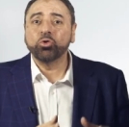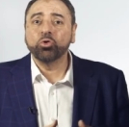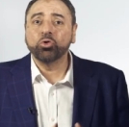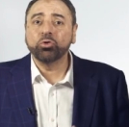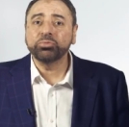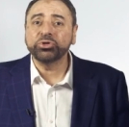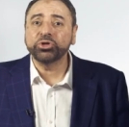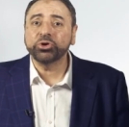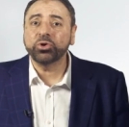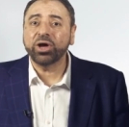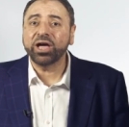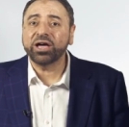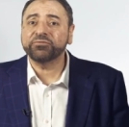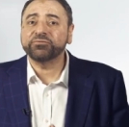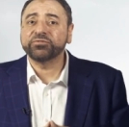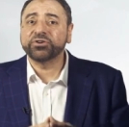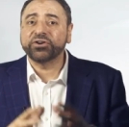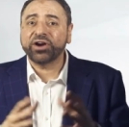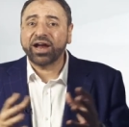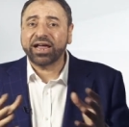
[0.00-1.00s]
whom you
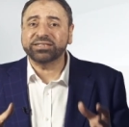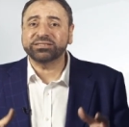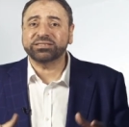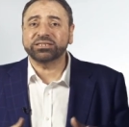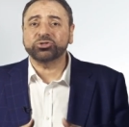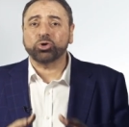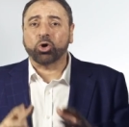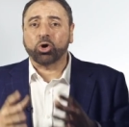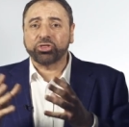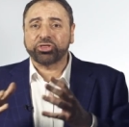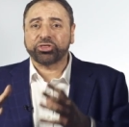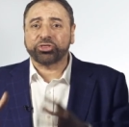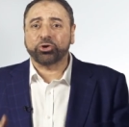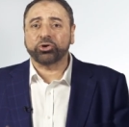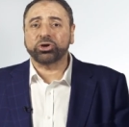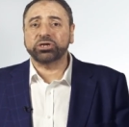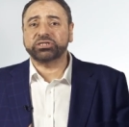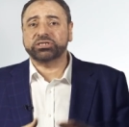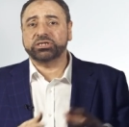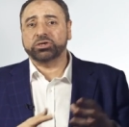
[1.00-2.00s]
have granted
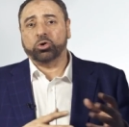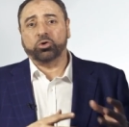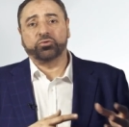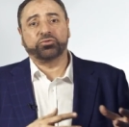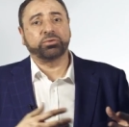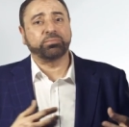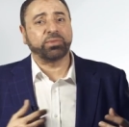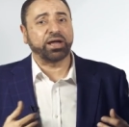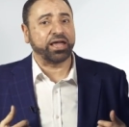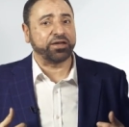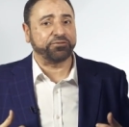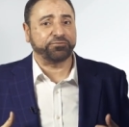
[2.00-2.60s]
authority over my